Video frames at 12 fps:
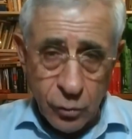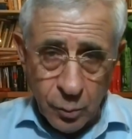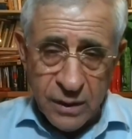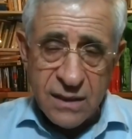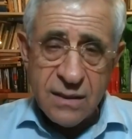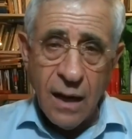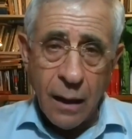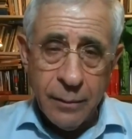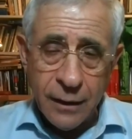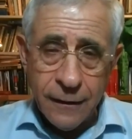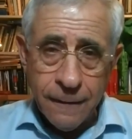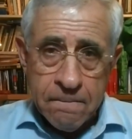to be
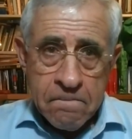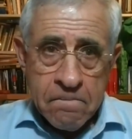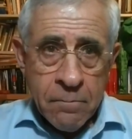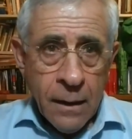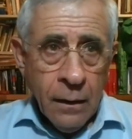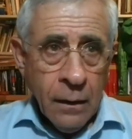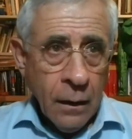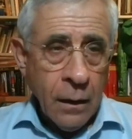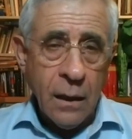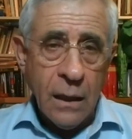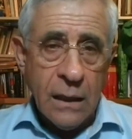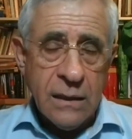Islamic.
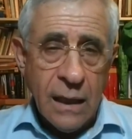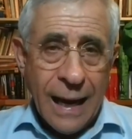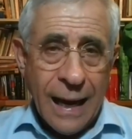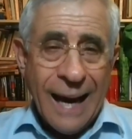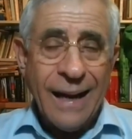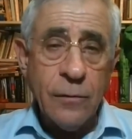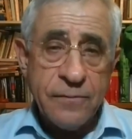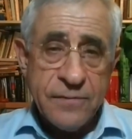The island of